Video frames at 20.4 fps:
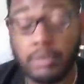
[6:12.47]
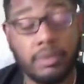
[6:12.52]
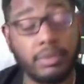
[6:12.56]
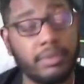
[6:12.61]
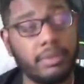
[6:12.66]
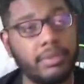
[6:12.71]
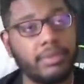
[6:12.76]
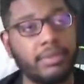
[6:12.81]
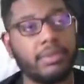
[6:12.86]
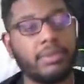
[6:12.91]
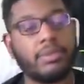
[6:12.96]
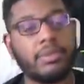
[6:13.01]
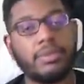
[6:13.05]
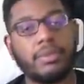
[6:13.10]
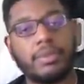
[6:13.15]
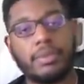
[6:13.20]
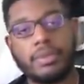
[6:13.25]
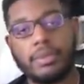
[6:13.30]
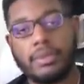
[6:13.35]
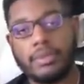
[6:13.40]

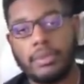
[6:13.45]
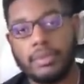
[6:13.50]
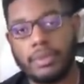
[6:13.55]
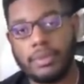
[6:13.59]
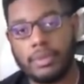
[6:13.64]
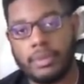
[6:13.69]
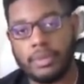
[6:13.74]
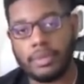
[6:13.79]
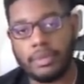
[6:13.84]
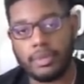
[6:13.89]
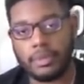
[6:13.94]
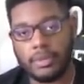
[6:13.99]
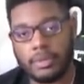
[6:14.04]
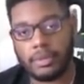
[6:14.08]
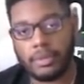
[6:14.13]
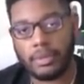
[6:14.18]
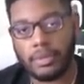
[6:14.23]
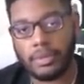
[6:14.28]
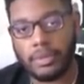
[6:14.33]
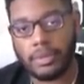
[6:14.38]

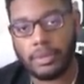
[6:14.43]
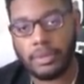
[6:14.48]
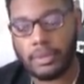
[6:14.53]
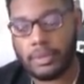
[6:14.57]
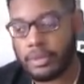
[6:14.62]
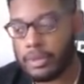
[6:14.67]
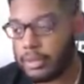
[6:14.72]
No one is speaking in this clip.